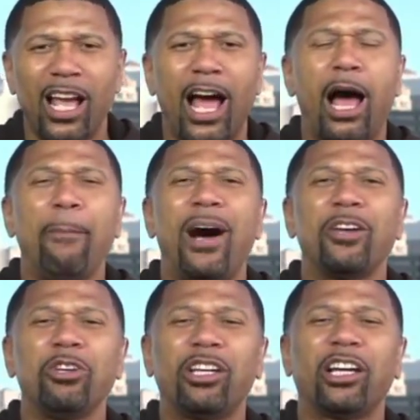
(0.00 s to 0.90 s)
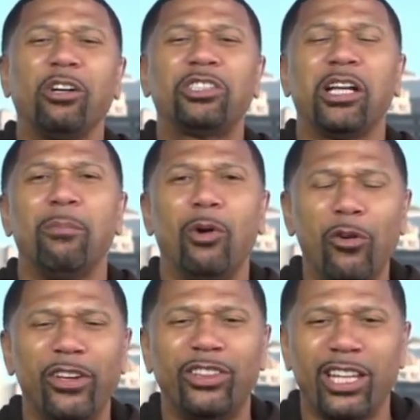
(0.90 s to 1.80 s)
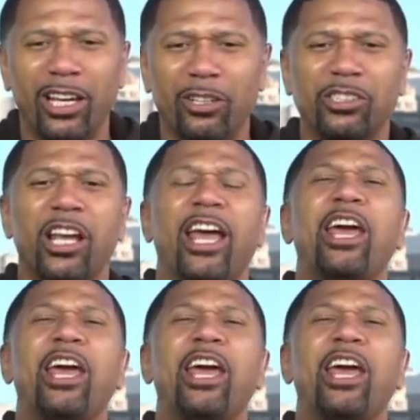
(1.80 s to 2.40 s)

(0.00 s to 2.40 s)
How about you can go to the movie theaters